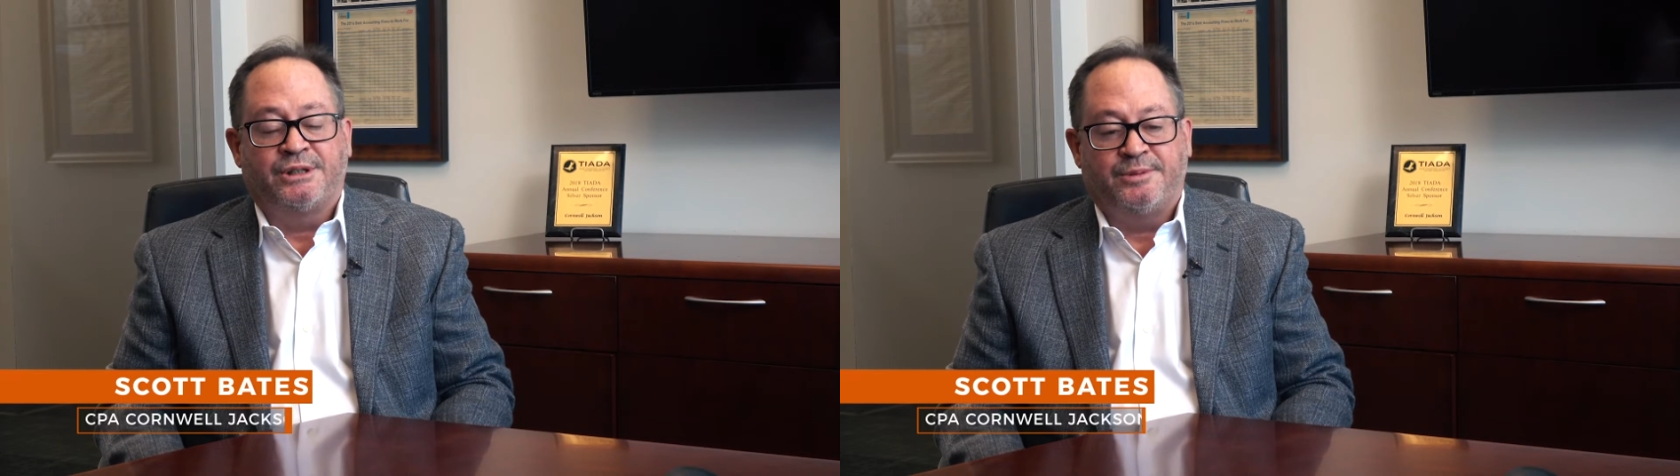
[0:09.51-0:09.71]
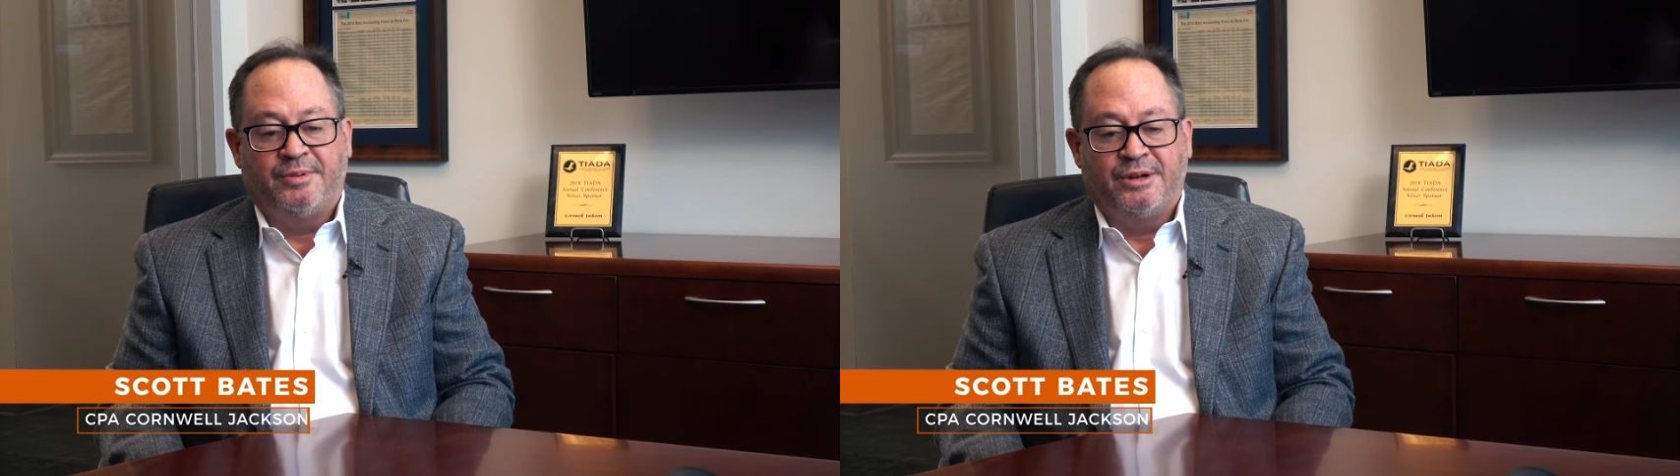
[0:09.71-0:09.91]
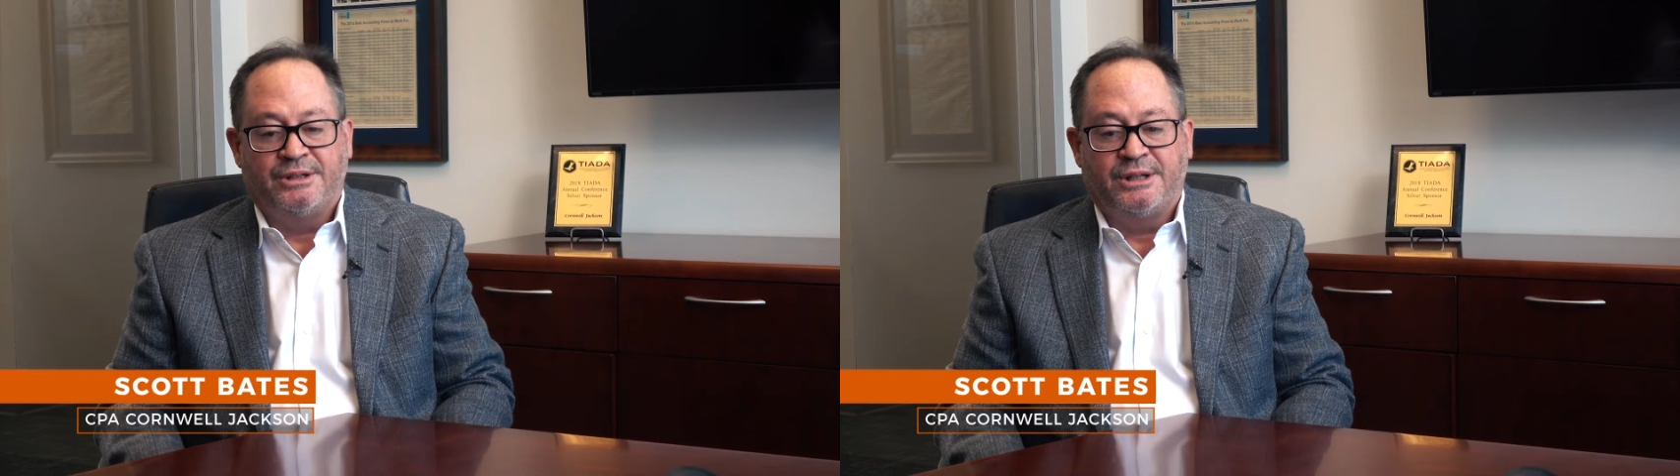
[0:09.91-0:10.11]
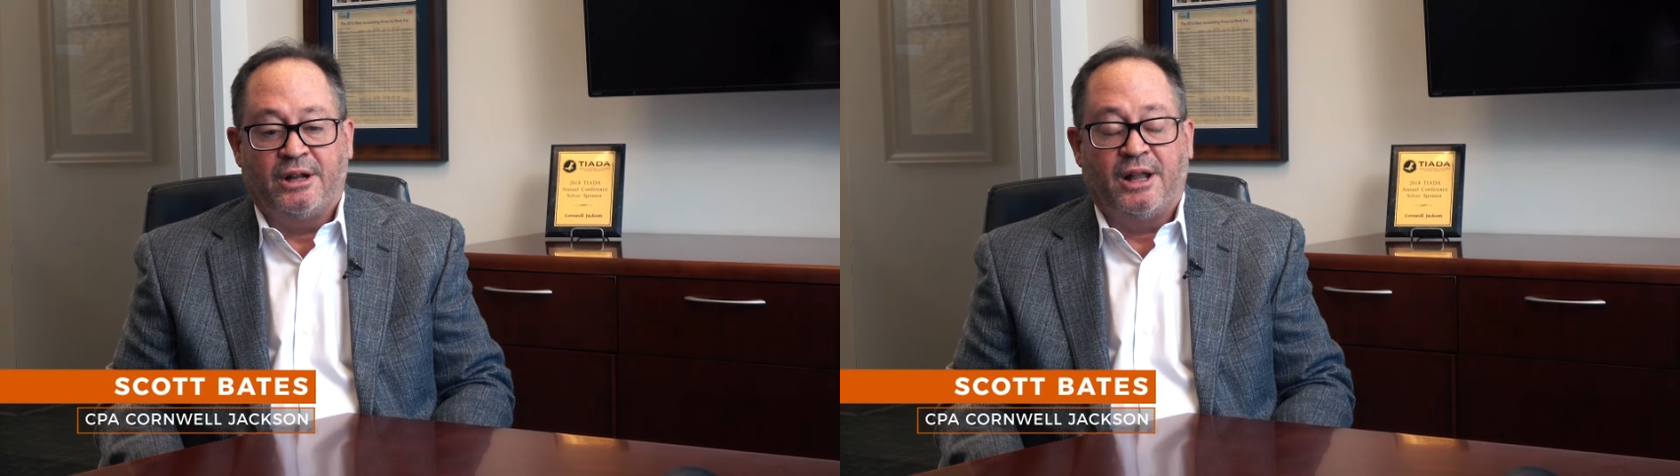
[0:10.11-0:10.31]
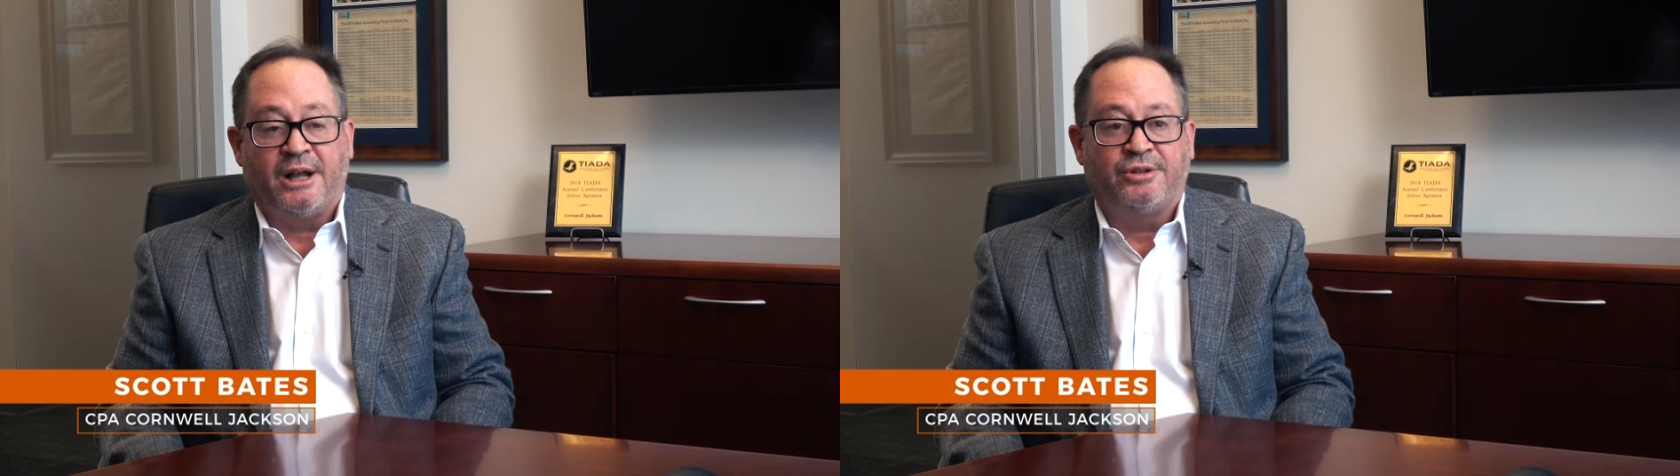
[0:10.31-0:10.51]
experiencing
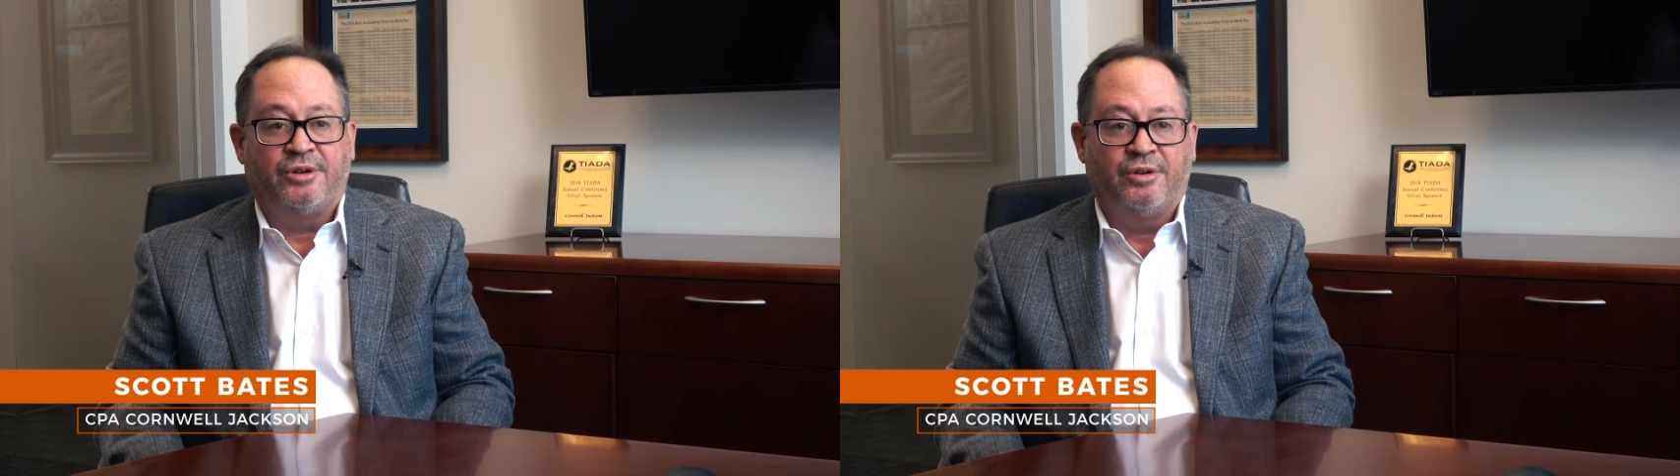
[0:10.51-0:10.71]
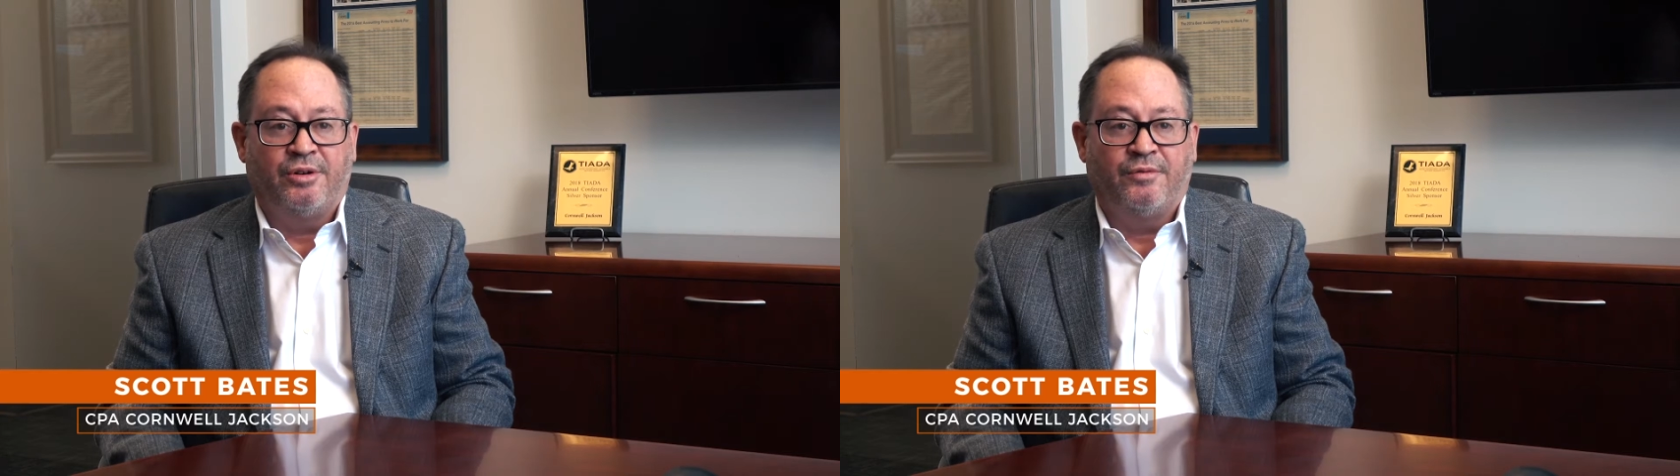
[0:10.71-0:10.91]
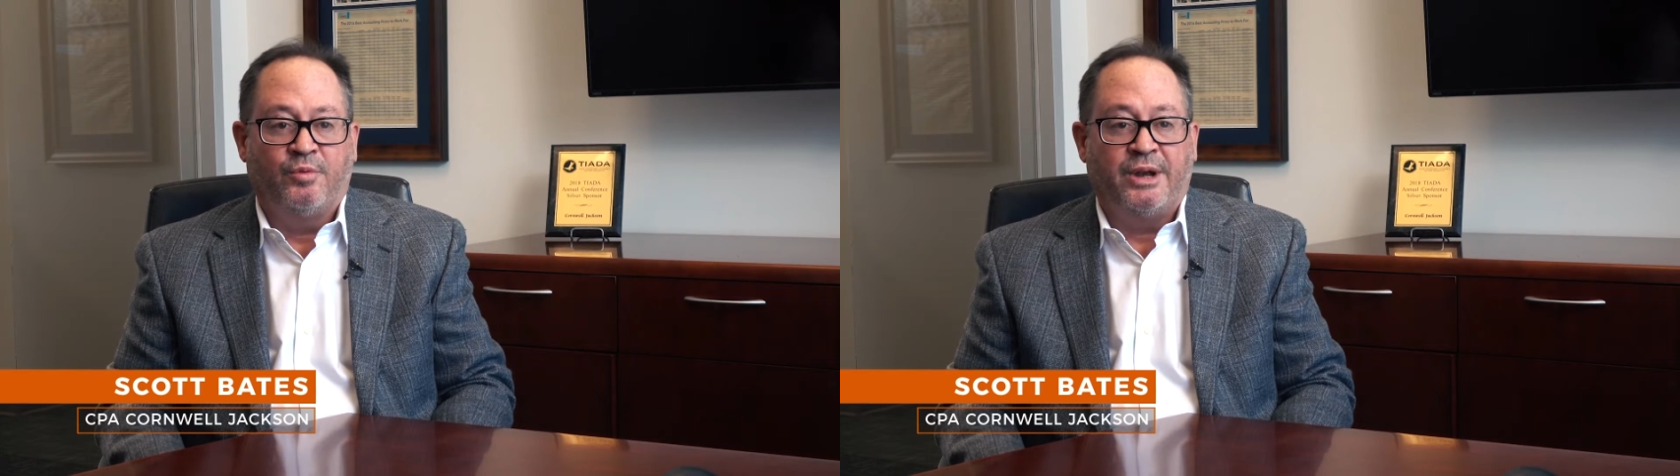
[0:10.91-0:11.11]
a lot of turnover.